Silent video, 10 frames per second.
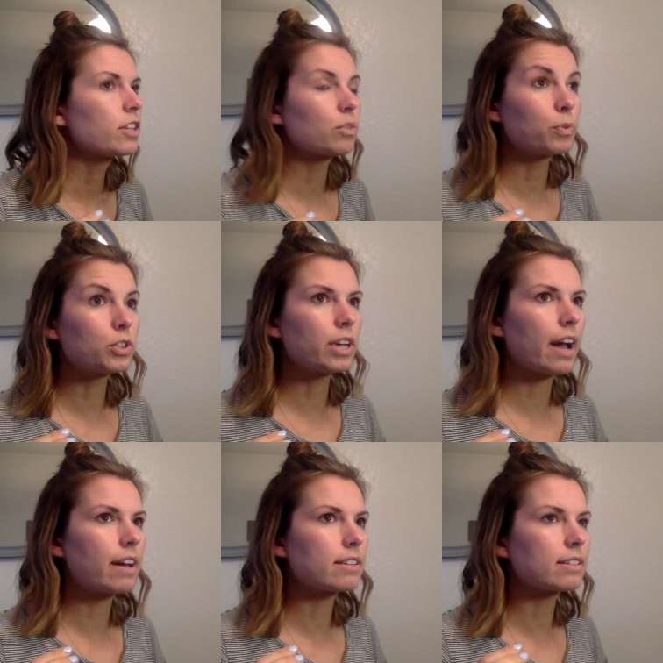So when she
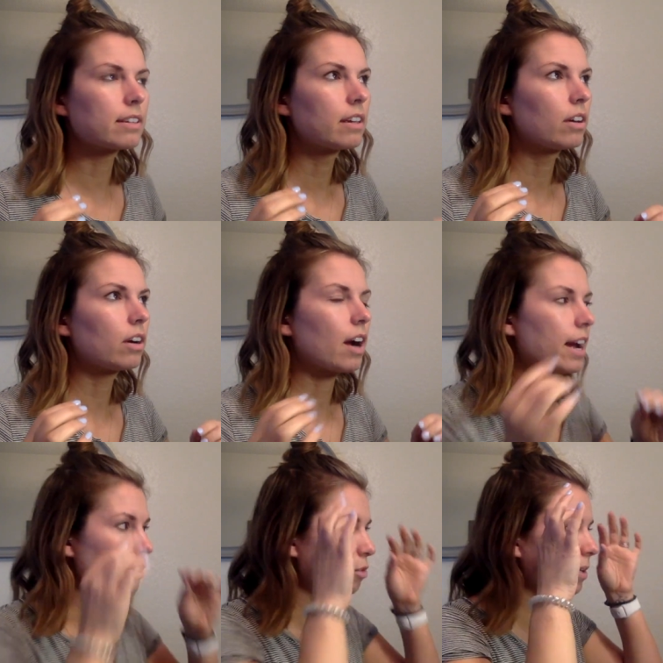has her
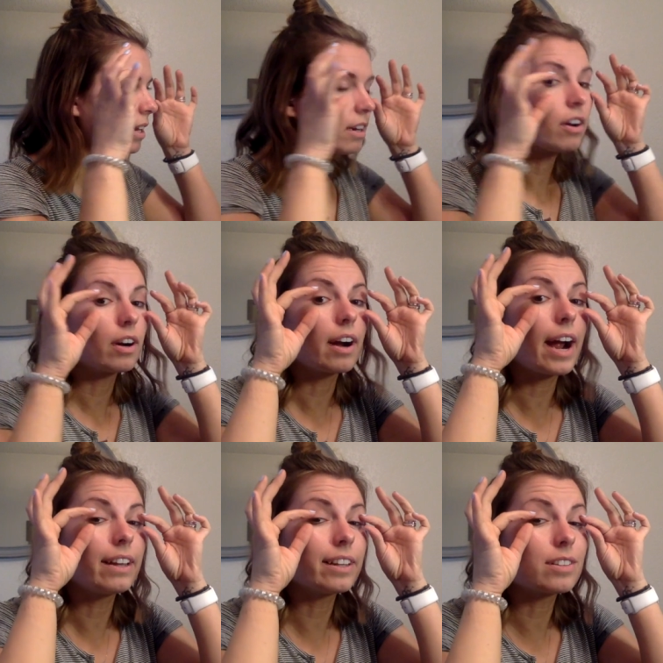eyes open, her
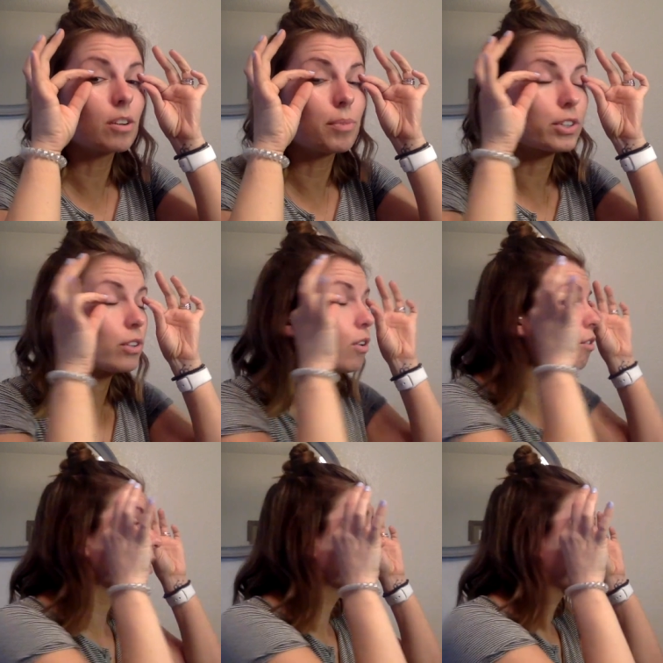eyelids almost go over her